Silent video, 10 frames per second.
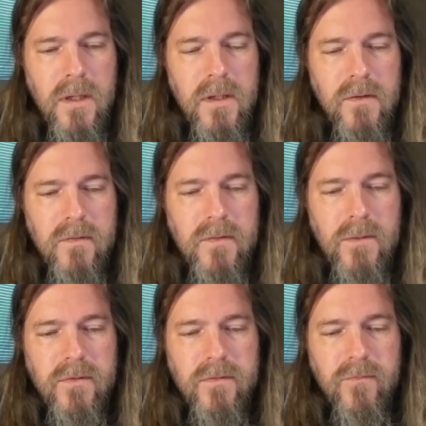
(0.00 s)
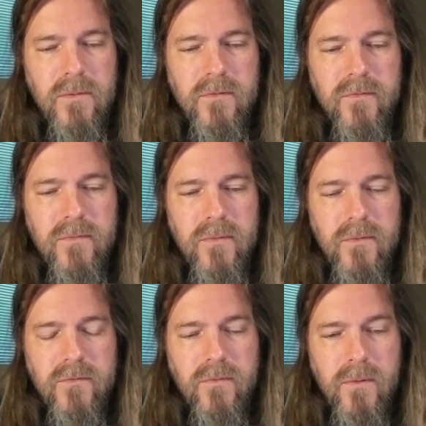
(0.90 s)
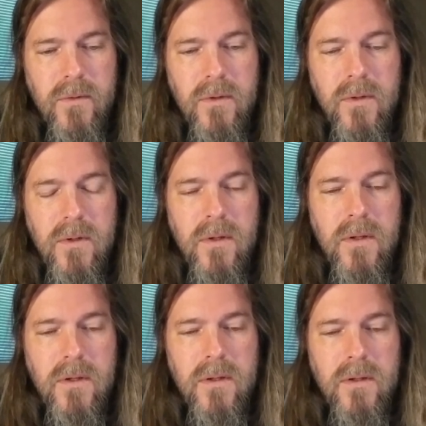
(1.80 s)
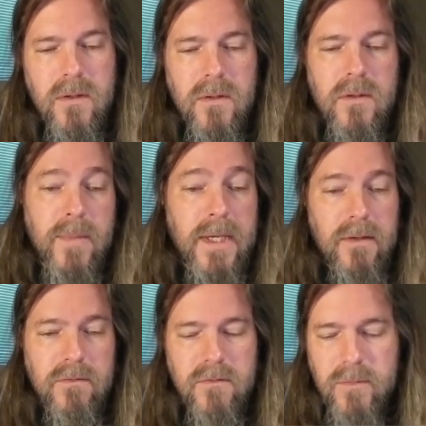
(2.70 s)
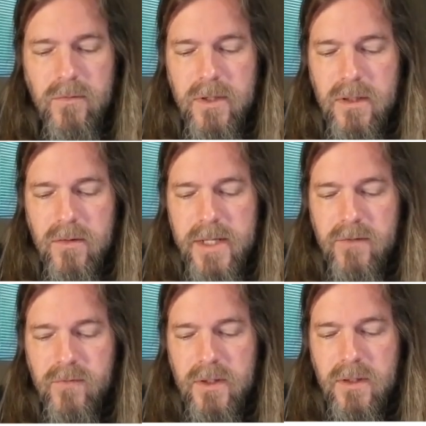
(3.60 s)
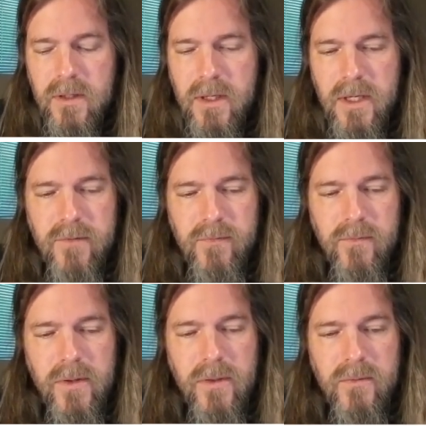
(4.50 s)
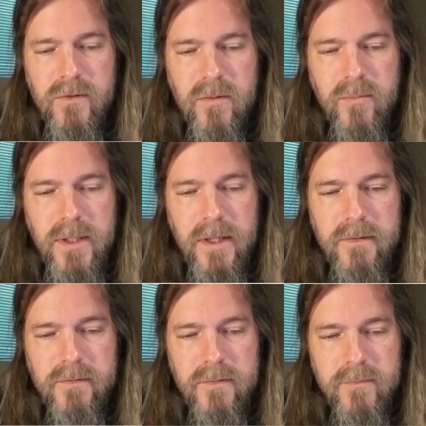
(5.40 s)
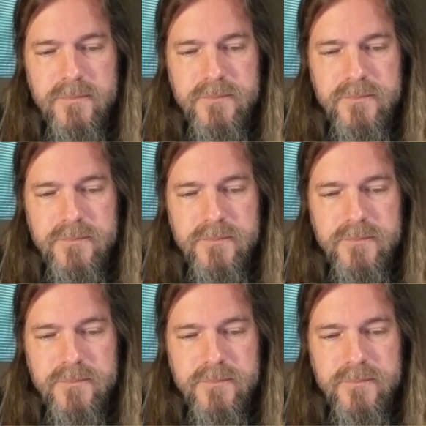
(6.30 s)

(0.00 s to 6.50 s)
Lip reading: and it's a sequence of those four commands to be run interactively. And if we run those in BS,